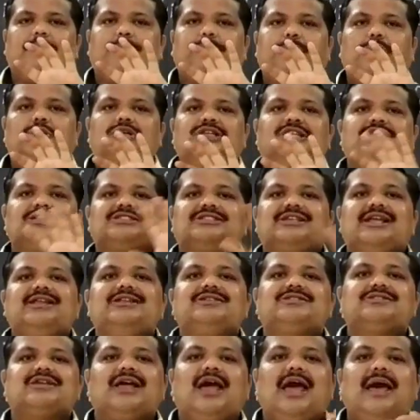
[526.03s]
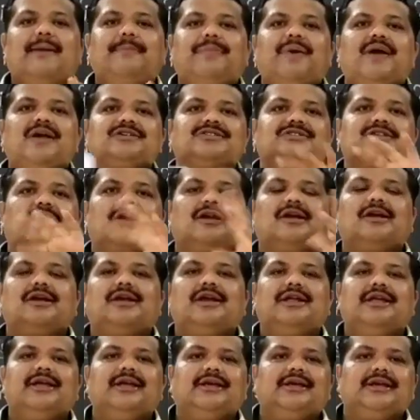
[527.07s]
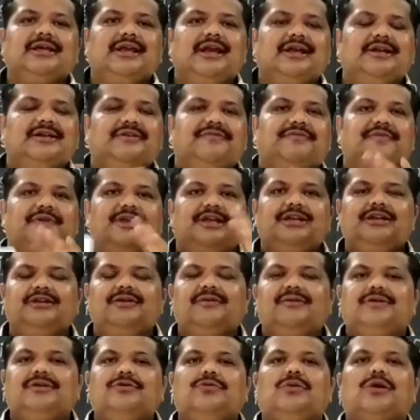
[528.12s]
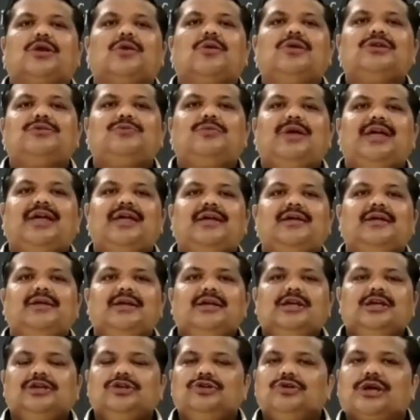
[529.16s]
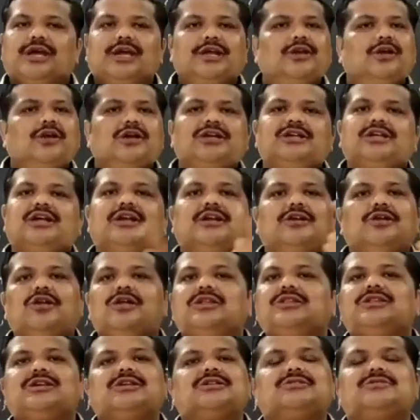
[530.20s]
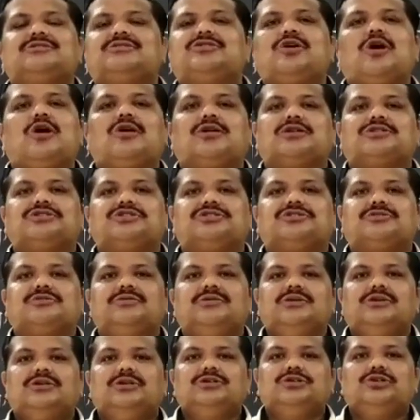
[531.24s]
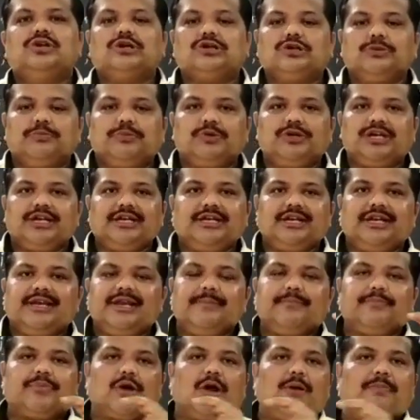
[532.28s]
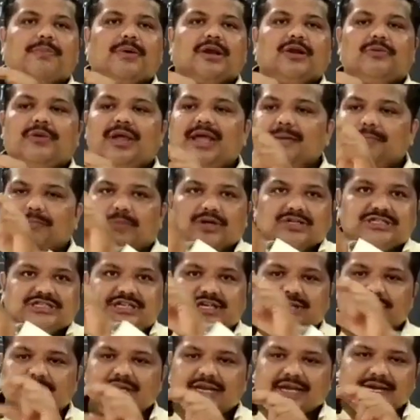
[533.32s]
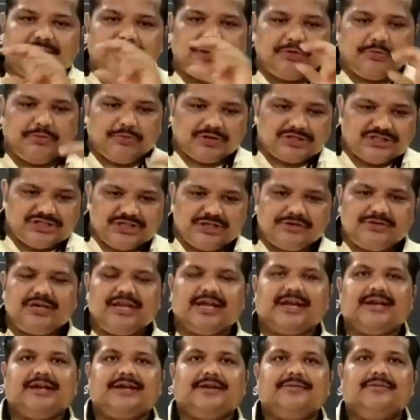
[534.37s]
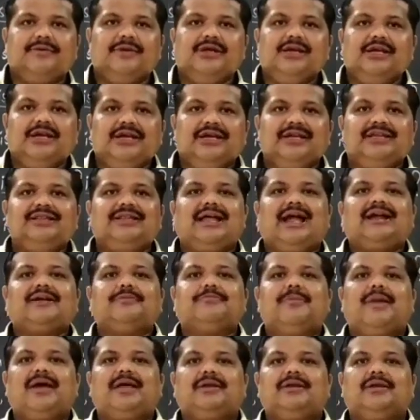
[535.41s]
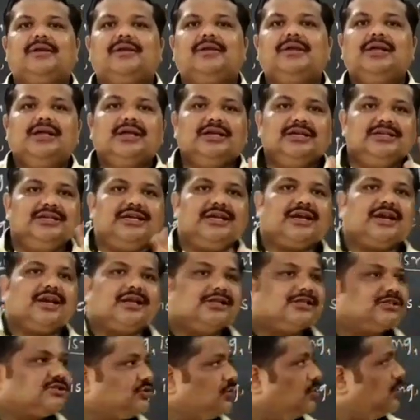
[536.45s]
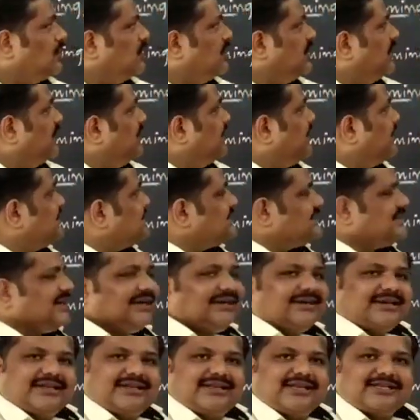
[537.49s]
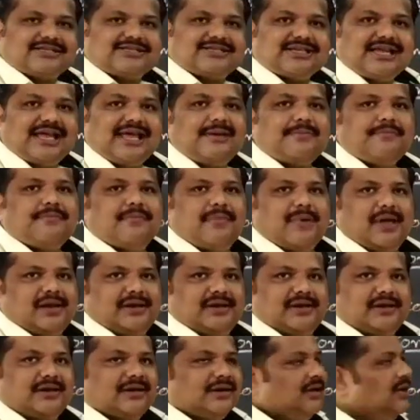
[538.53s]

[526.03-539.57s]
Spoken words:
put the cells haphazardly in your own way, you cannot turn on the torch. You have to put it in a proper way, positive, negative, in that manner. Here also, it is set in the same manner.